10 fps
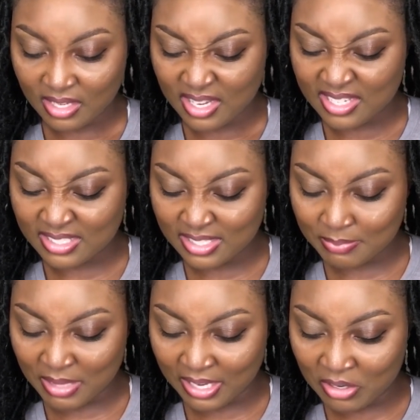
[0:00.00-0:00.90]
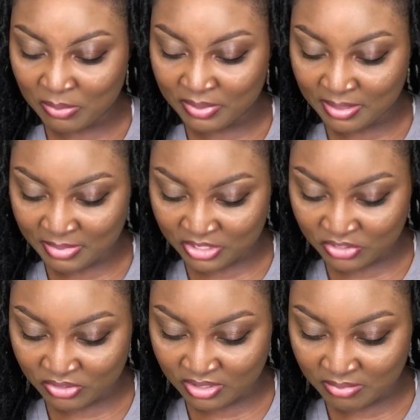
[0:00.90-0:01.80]
Is this black opium
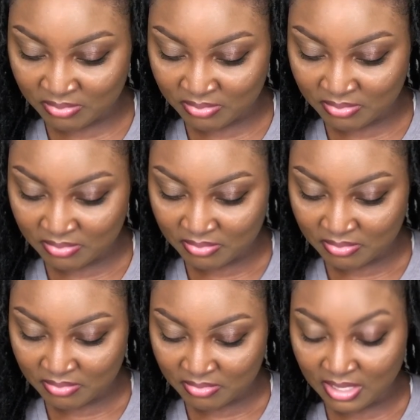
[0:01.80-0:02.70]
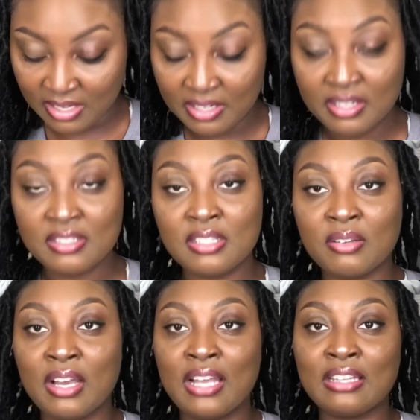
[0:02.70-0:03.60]
extreme? Yeah, it is.
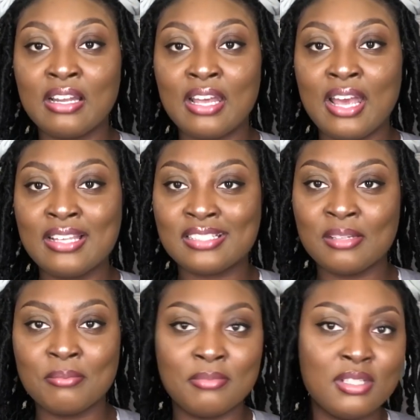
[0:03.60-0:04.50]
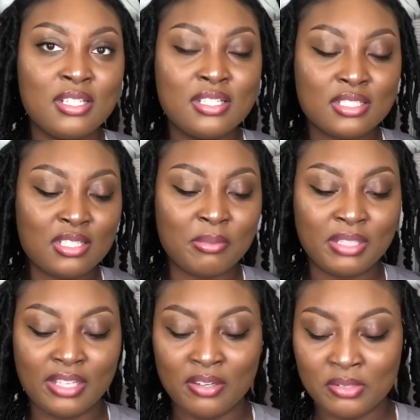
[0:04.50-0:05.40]
Okay, I thought it had some
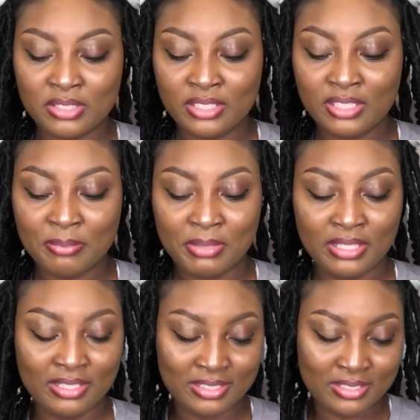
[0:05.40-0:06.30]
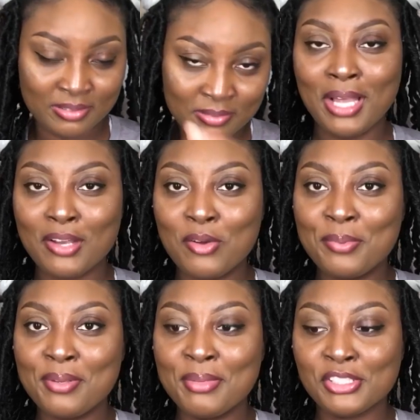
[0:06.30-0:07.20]
something else in there, but it doesn't. Black
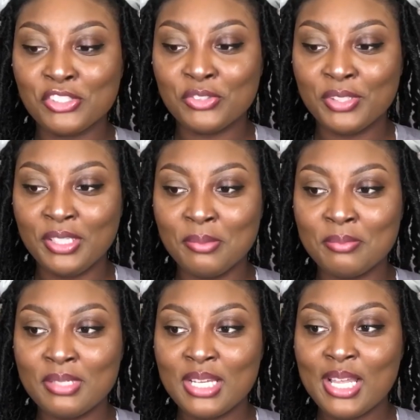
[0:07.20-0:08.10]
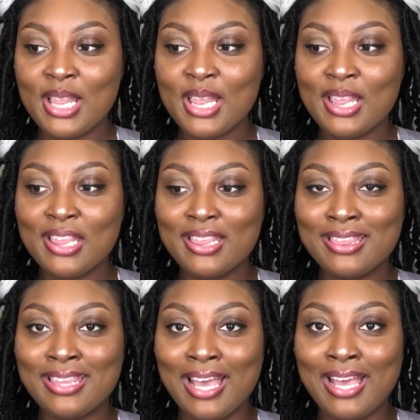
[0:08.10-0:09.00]
opium extreme,
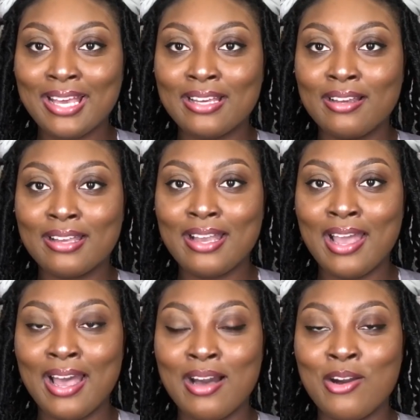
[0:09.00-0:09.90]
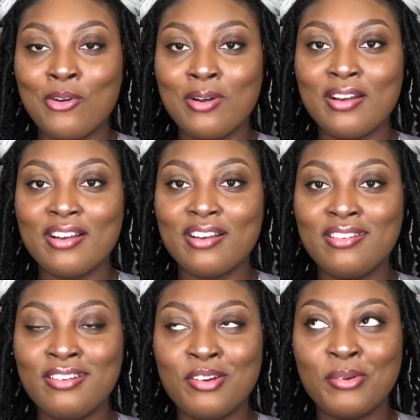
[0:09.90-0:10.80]
that cacao
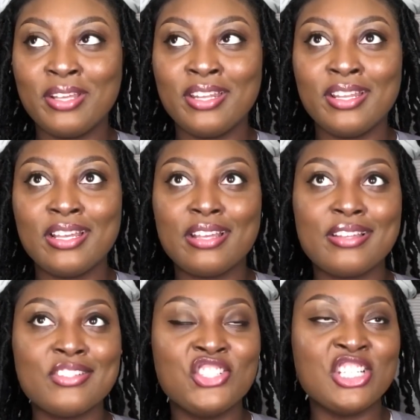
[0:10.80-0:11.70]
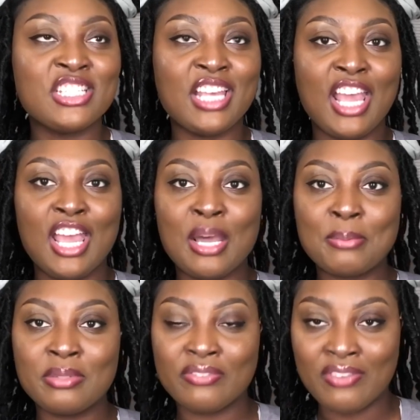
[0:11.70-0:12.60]
note in it just
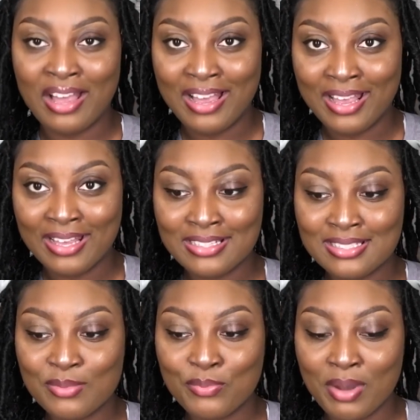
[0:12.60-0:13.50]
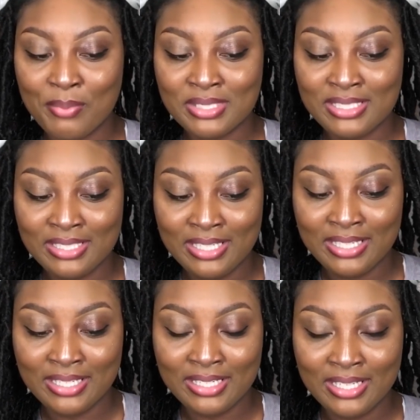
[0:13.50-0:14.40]
amplifies what was
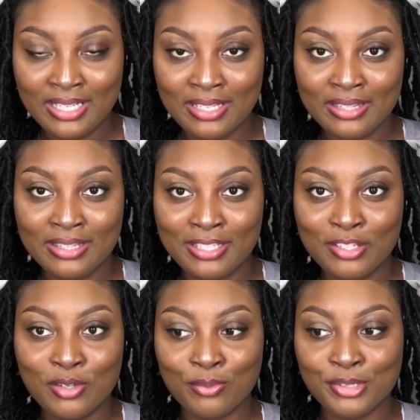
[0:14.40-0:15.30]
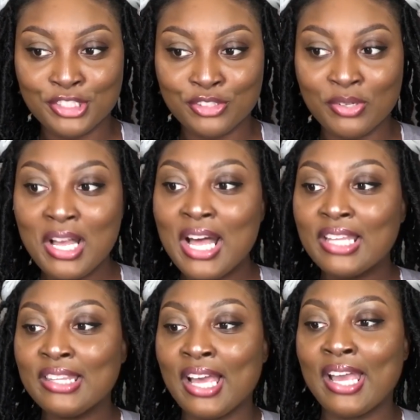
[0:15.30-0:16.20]
needed in the original.
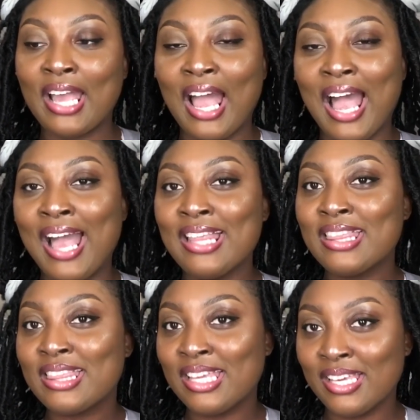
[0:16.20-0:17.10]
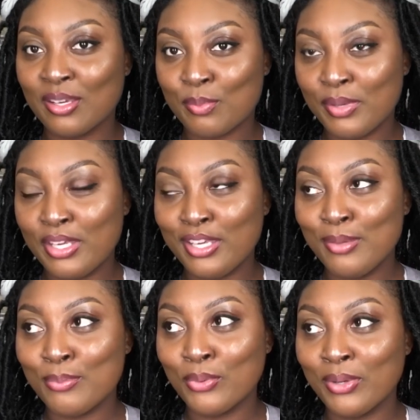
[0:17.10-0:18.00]
Like, I think
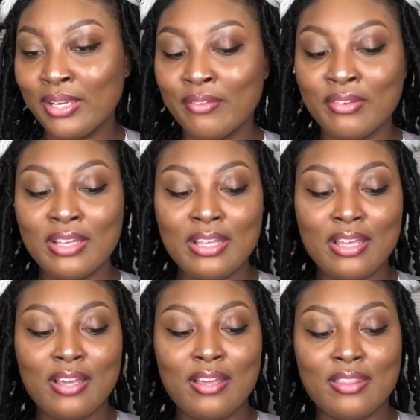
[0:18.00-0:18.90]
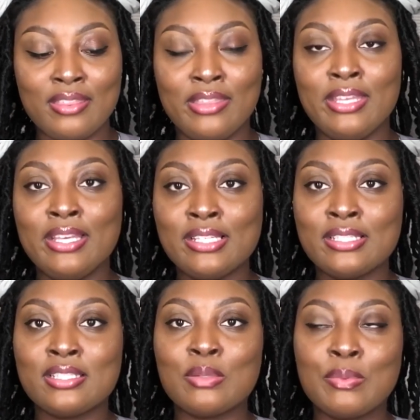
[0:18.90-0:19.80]
people, if
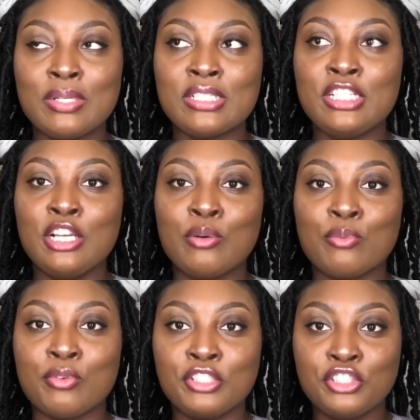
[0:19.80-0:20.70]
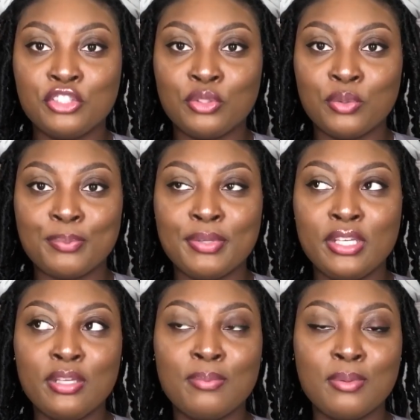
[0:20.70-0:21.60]
this was the original
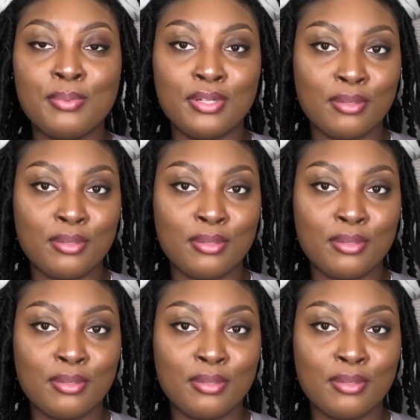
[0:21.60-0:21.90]
people would